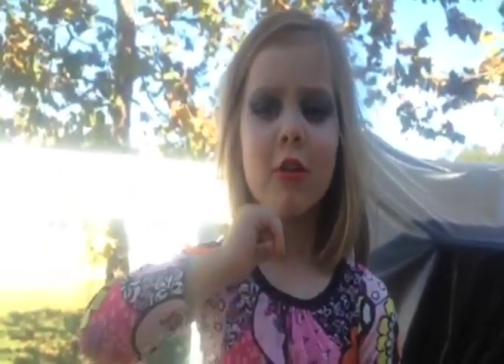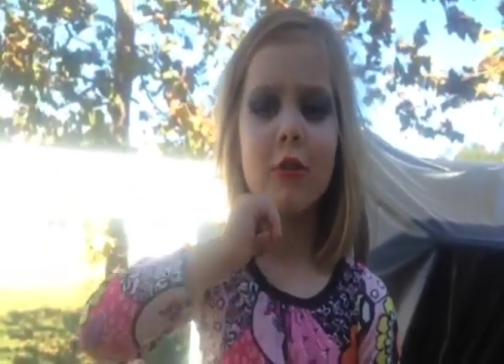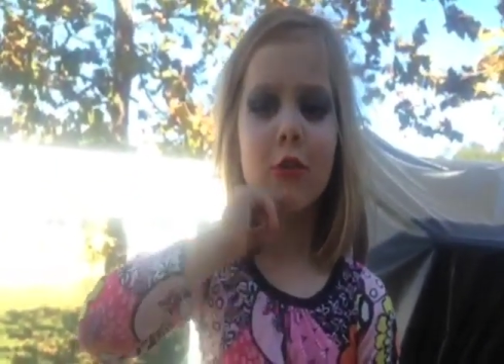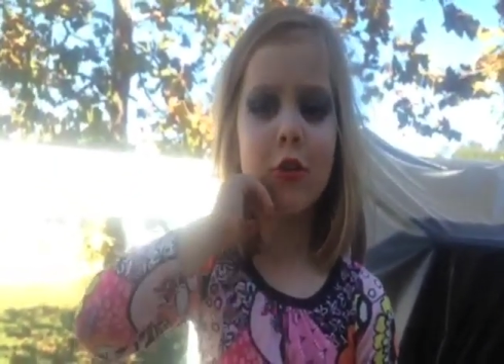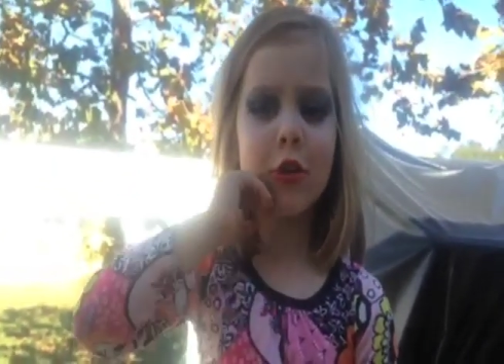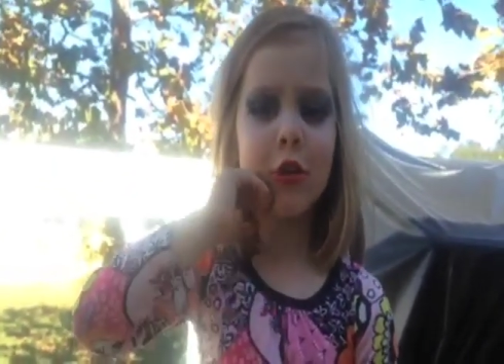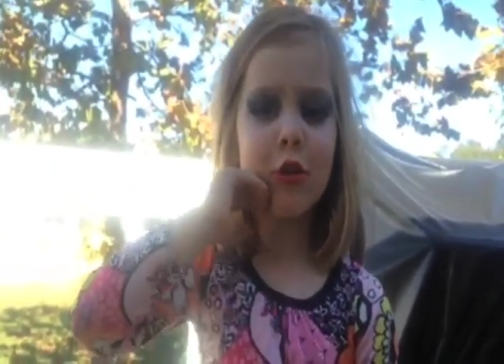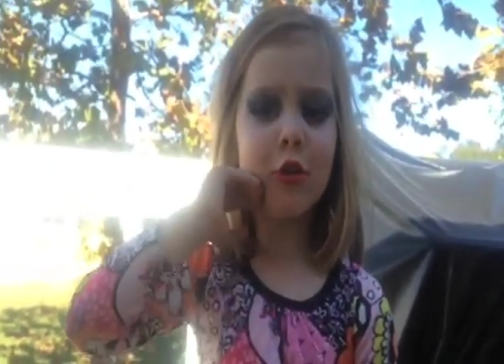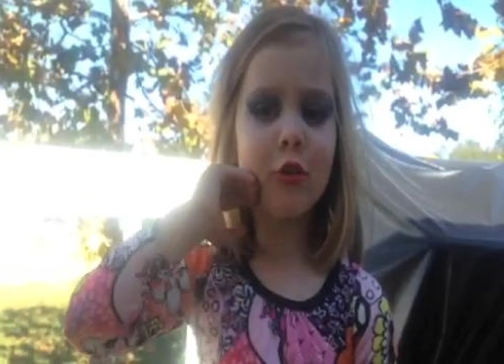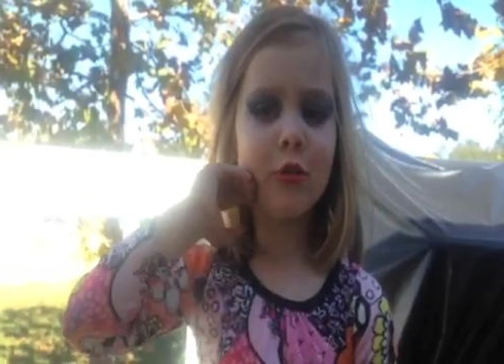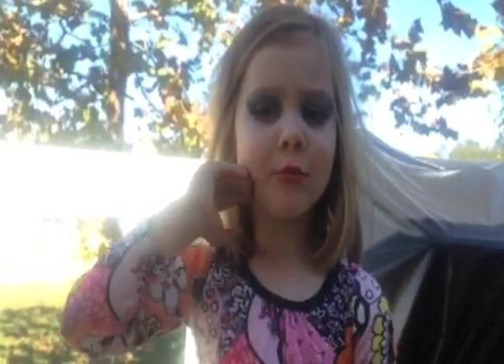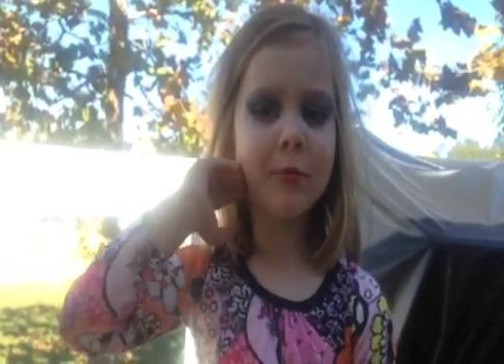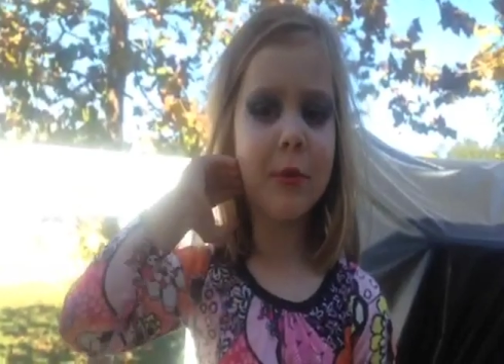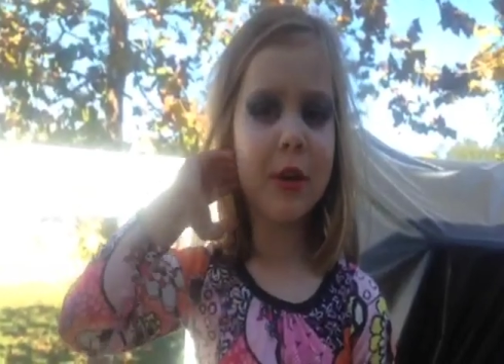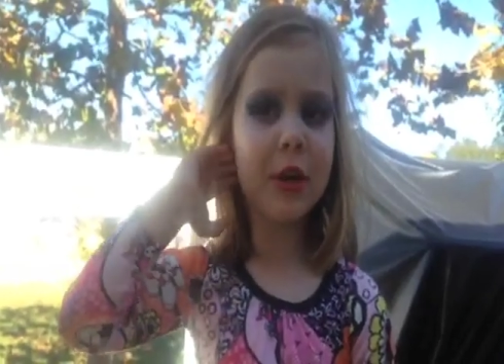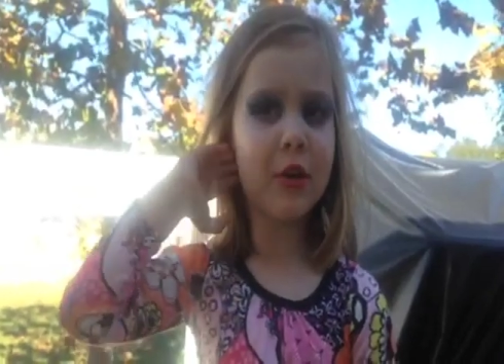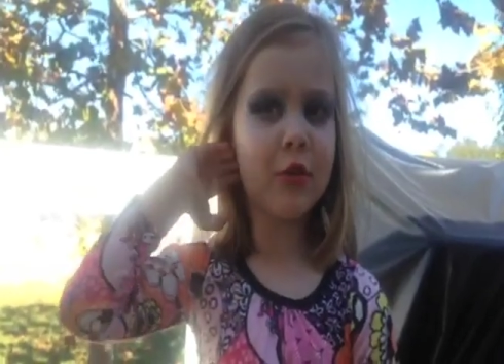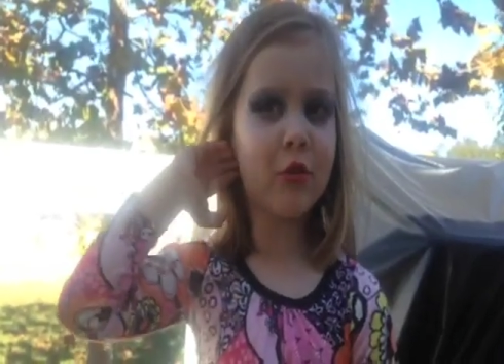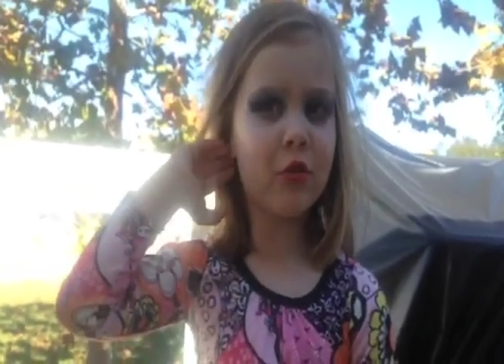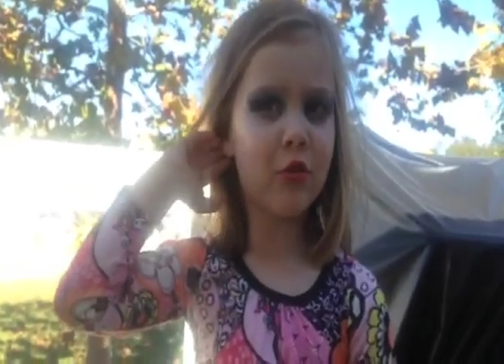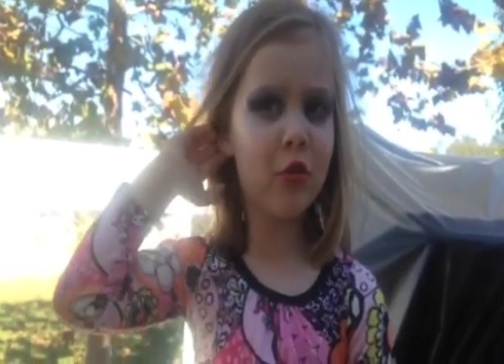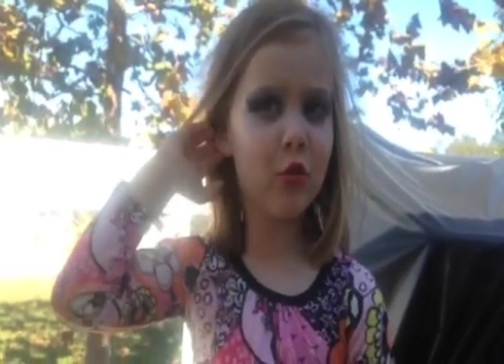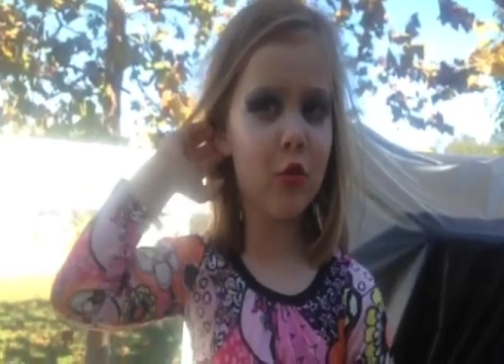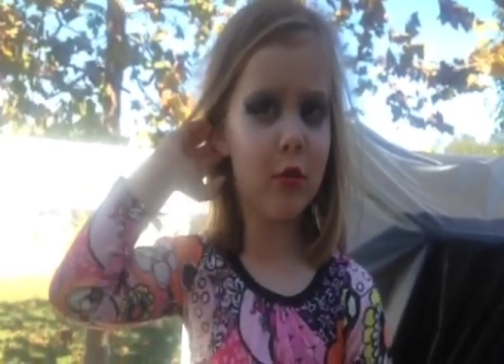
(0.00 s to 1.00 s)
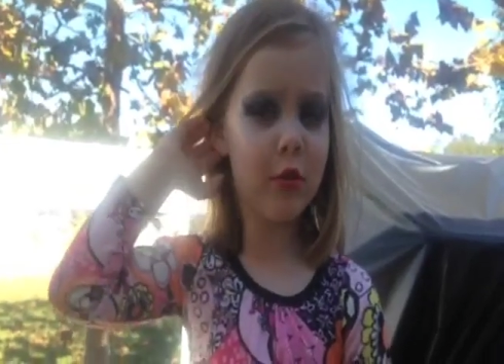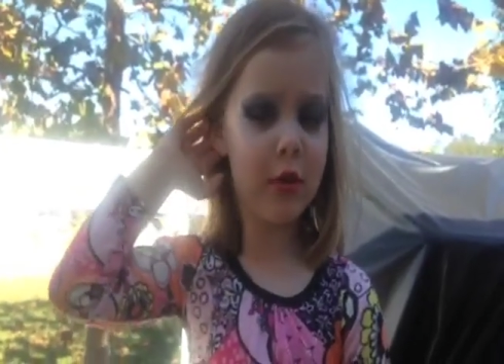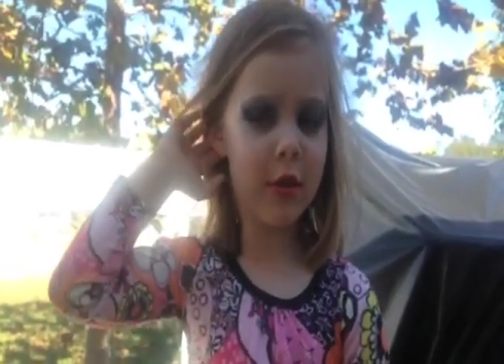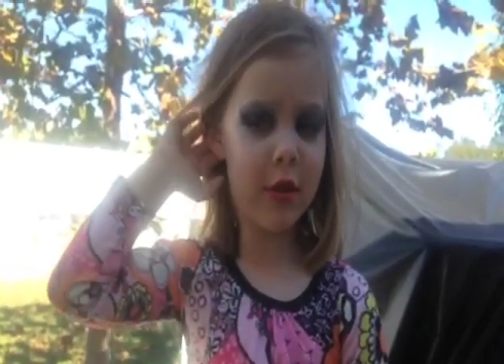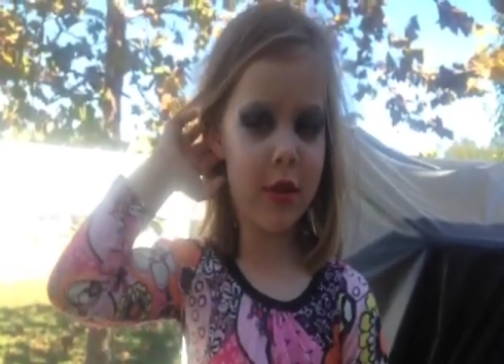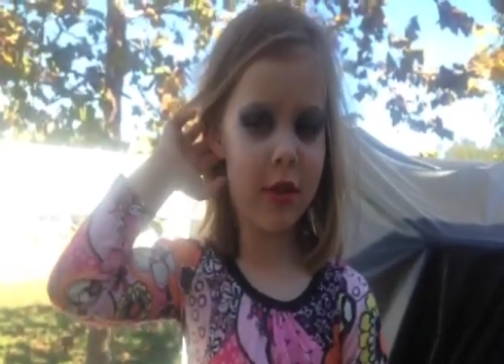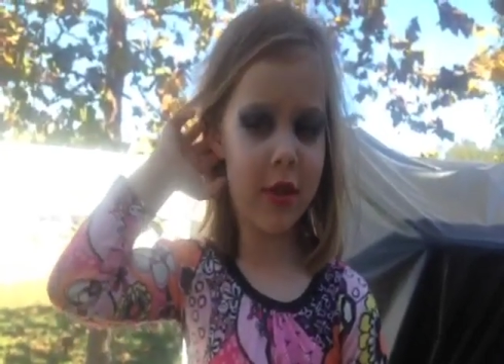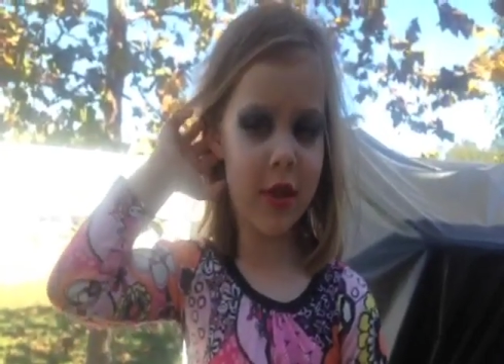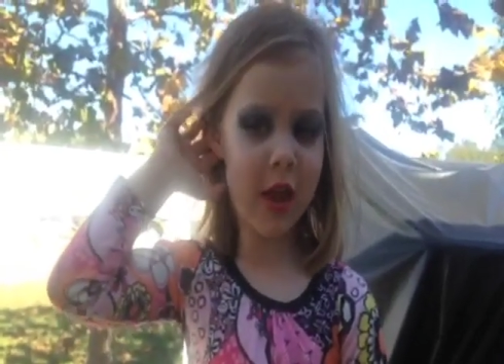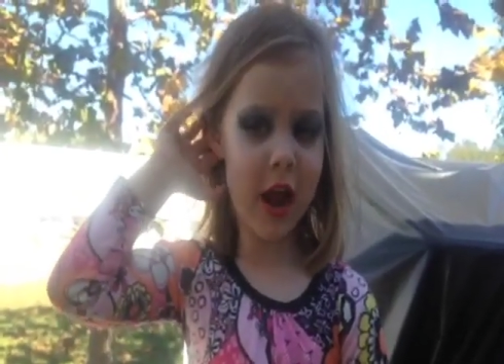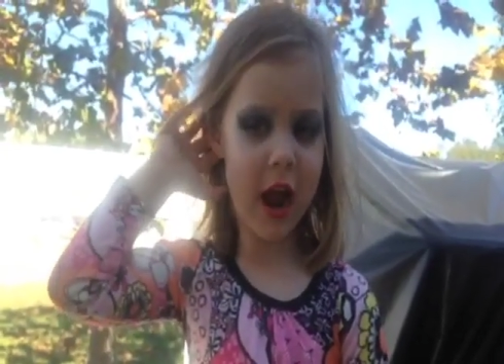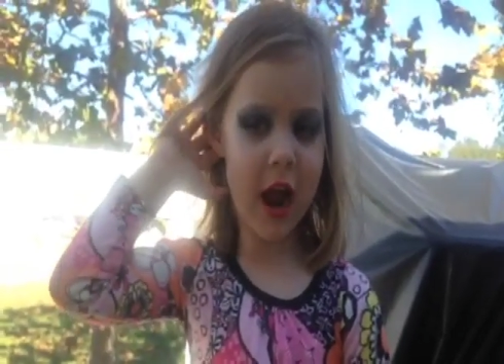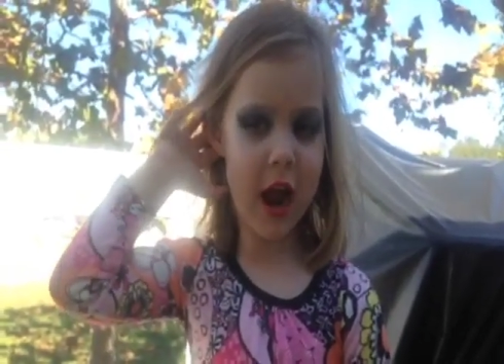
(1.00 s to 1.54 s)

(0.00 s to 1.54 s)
told me to do this